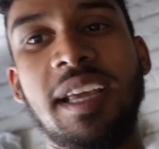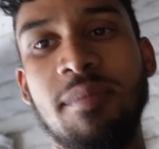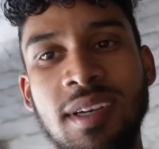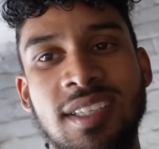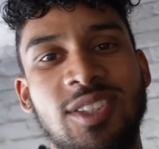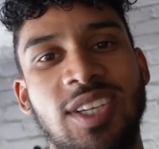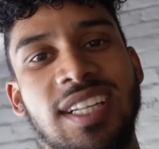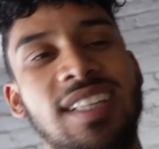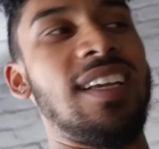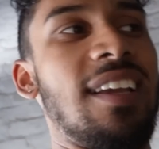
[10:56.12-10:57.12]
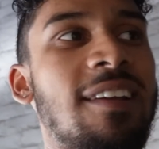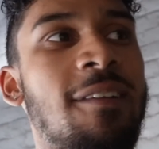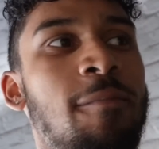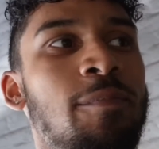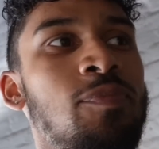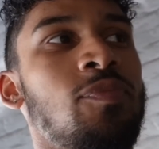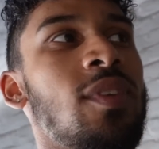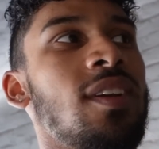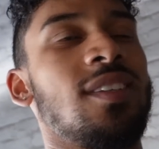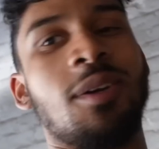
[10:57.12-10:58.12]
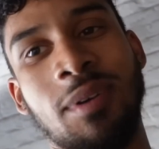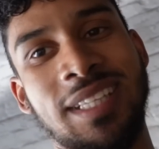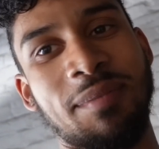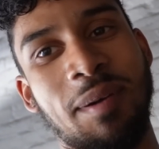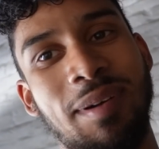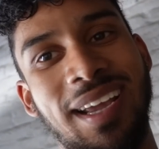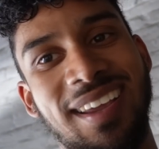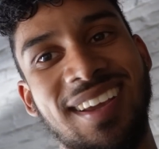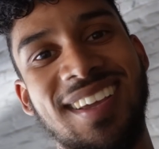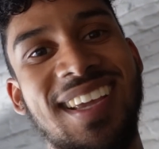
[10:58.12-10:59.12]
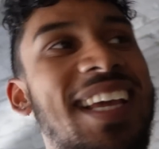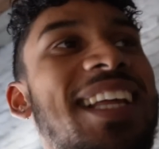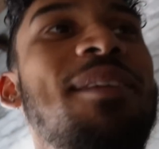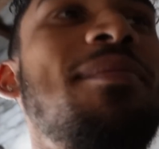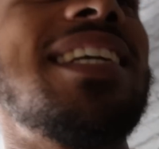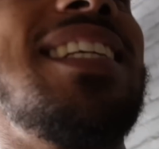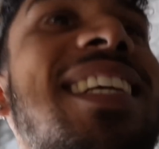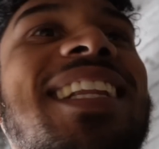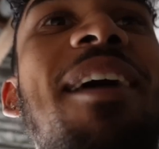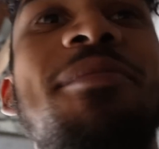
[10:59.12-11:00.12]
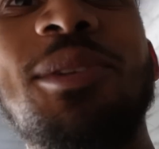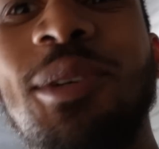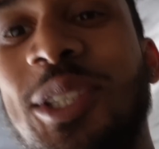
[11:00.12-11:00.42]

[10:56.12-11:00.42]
10 minutes to get there. So I'm gonna take my bike. Let me actually, I'm gonna do a